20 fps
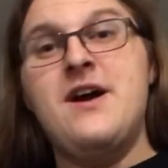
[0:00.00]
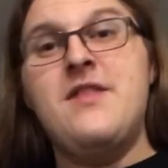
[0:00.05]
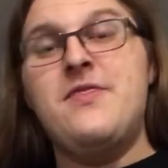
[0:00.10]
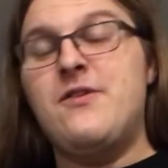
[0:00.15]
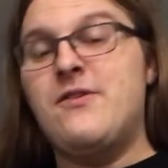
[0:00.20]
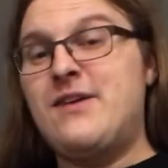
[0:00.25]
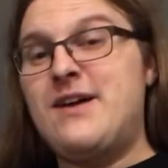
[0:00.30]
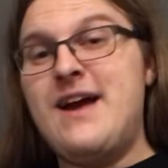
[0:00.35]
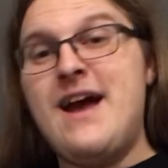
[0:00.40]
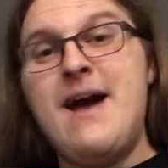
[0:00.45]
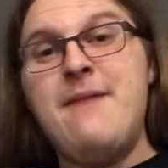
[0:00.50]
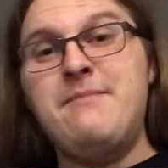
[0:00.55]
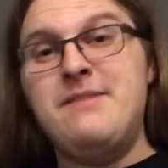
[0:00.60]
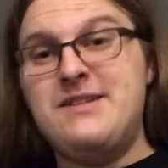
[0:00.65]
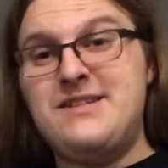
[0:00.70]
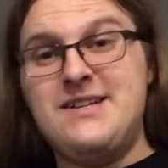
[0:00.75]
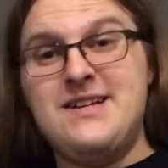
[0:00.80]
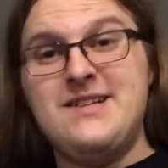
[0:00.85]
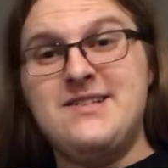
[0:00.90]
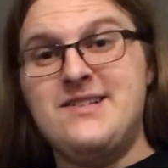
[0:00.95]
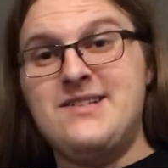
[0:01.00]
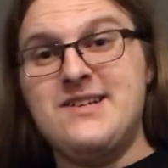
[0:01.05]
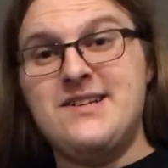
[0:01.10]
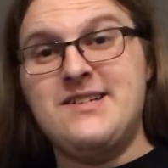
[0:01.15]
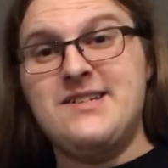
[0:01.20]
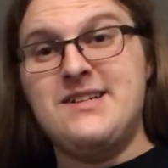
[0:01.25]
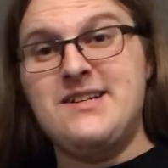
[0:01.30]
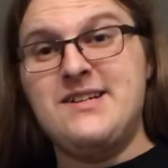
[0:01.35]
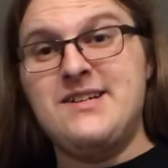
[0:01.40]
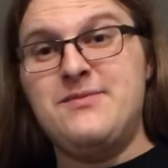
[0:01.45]
They're capped at
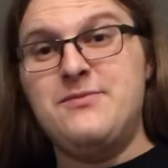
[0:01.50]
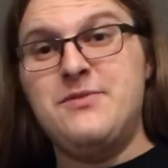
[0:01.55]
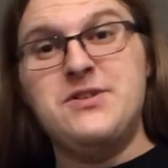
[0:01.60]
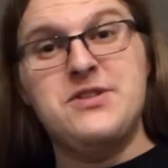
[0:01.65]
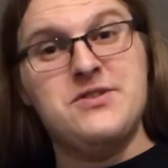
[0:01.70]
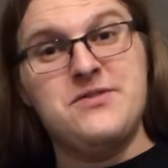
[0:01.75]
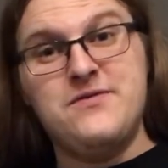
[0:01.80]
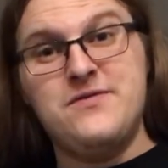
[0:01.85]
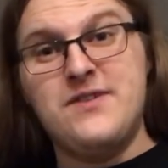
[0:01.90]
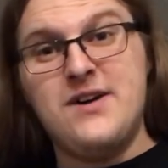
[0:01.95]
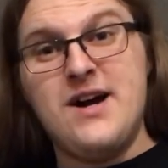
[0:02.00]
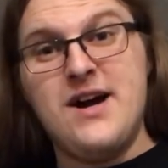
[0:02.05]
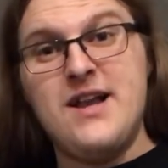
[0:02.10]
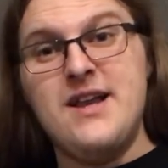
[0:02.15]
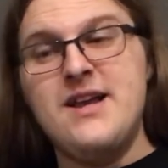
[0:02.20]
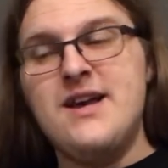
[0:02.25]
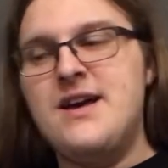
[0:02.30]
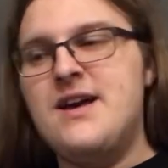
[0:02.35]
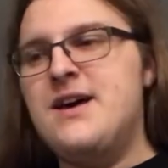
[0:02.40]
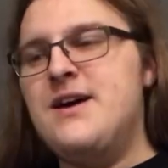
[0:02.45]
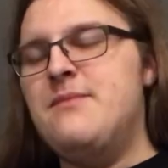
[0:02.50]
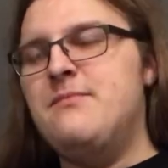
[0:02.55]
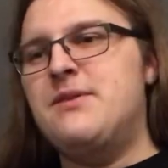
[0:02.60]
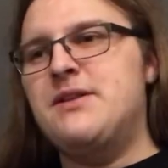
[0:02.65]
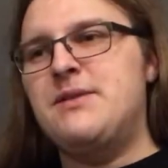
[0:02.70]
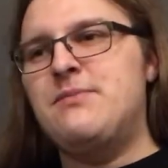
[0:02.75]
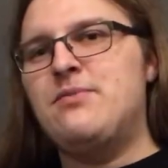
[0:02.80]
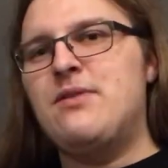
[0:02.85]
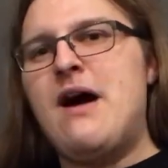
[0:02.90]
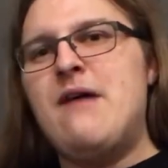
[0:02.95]
1060, which is fine. But
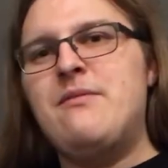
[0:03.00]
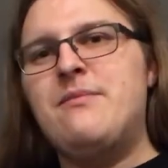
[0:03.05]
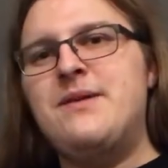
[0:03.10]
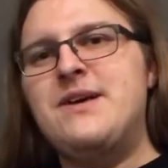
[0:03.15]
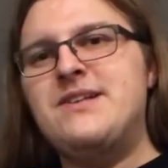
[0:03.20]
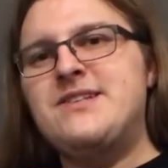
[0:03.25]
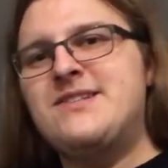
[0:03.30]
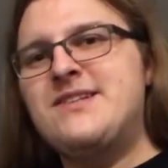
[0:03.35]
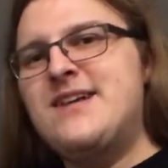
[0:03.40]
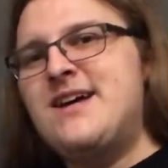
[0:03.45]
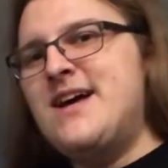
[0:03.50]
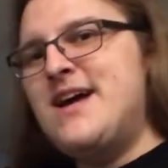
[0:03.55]
the problem is,